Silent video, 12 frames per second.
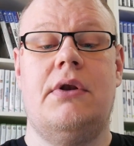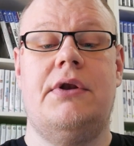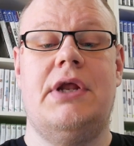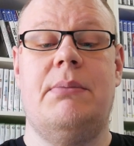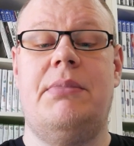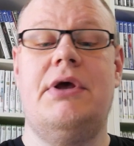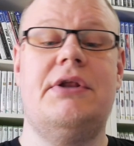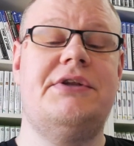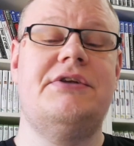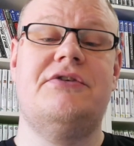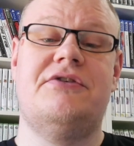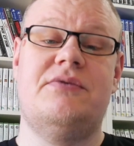The
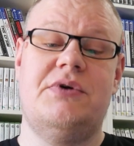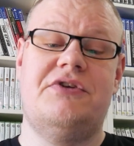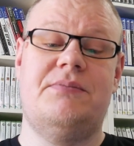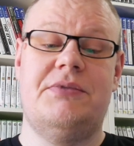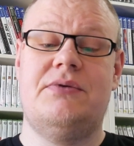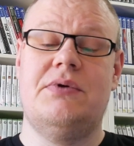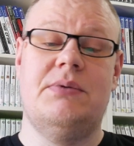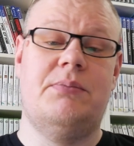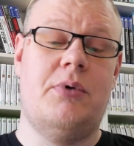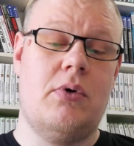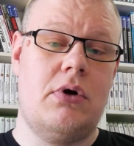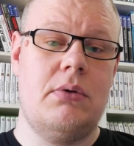ability to switch between
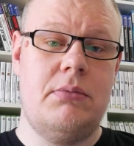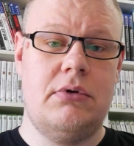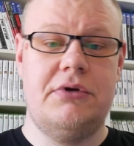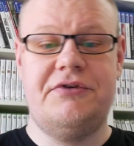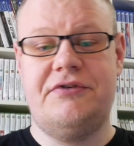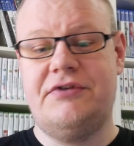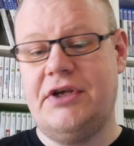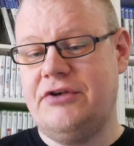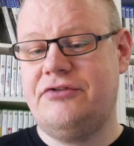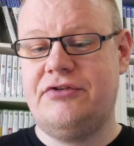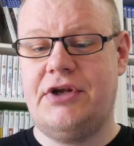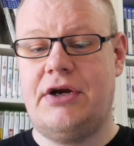portable,
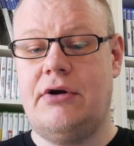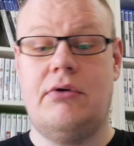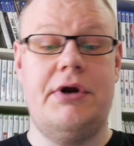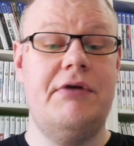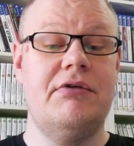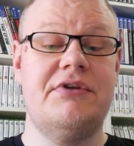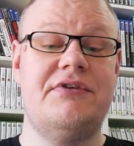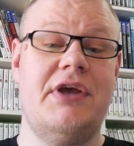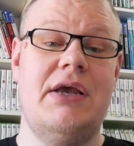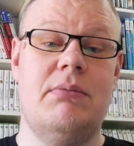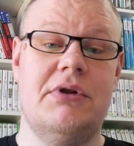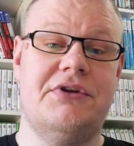stationary, or even
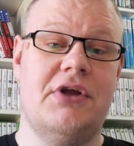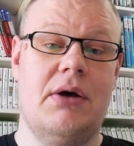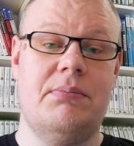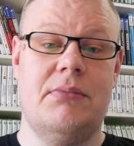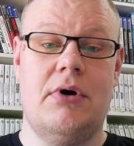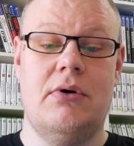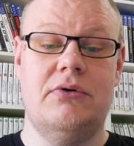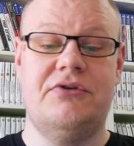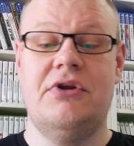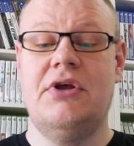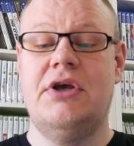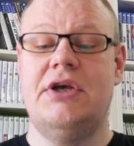tabletop modes
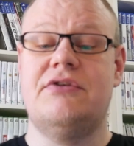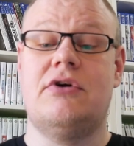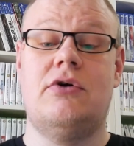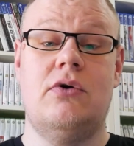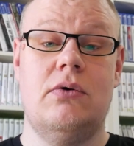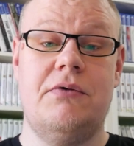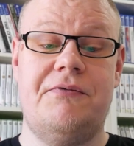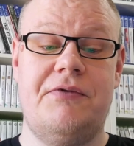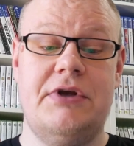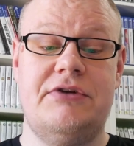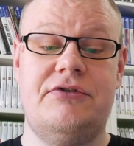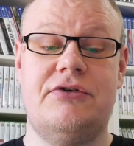is a cool
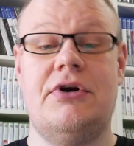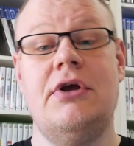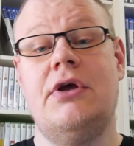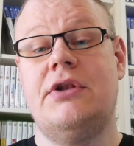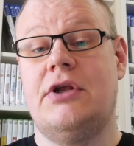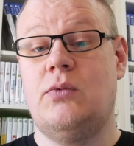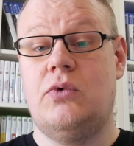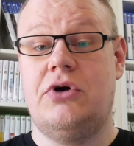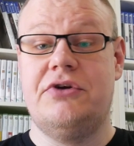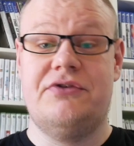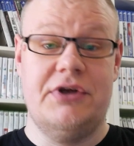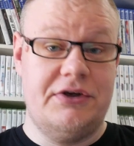feature that
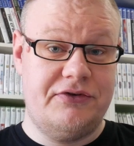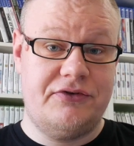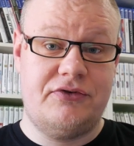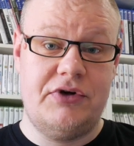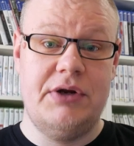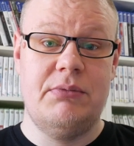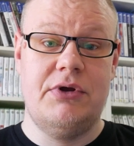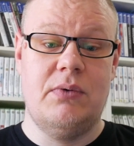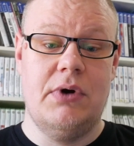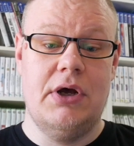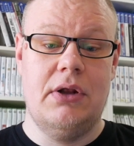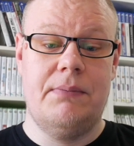works extremely
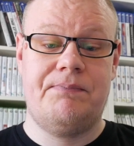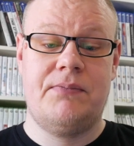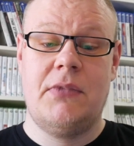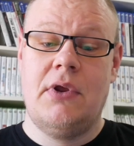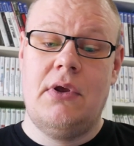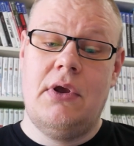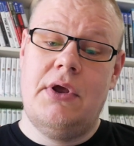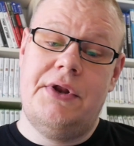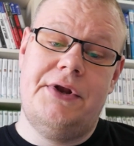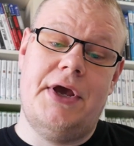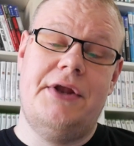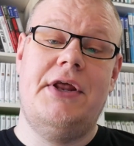well.
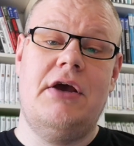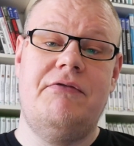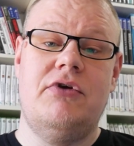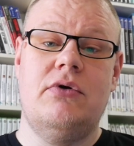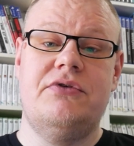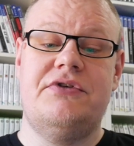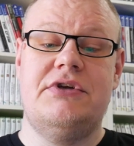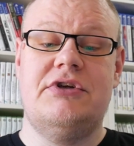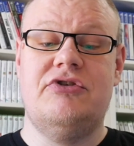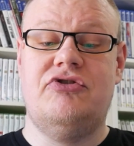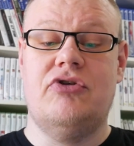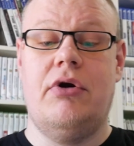The idea of using the
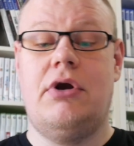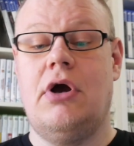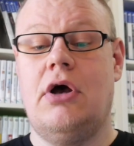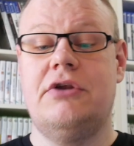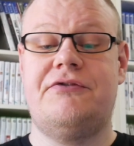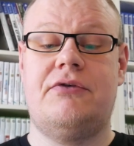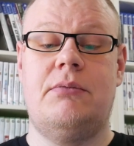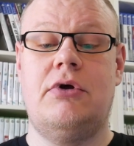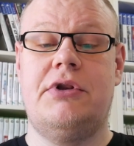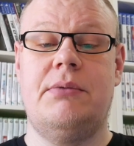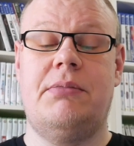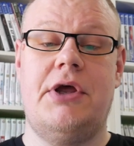Joy-Cons for
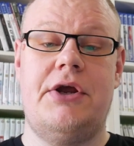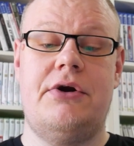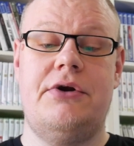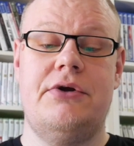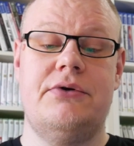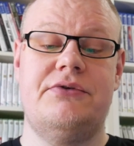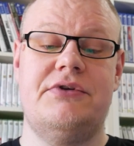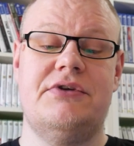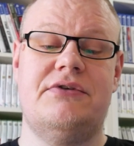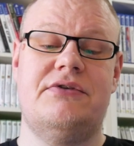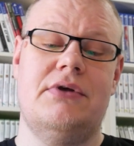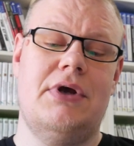multiplayer use
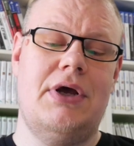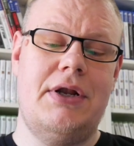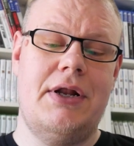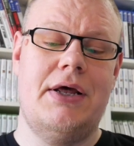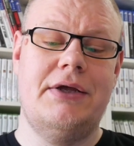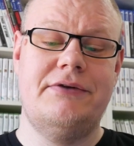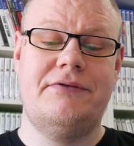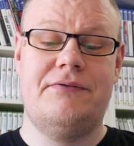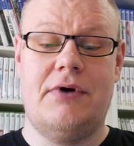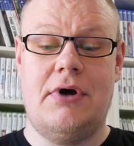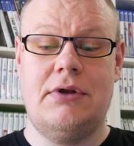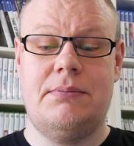is a nice
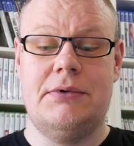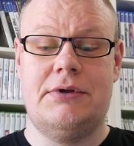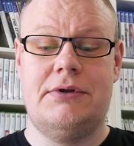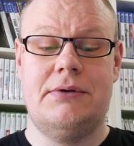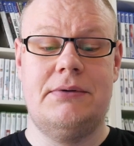thought, but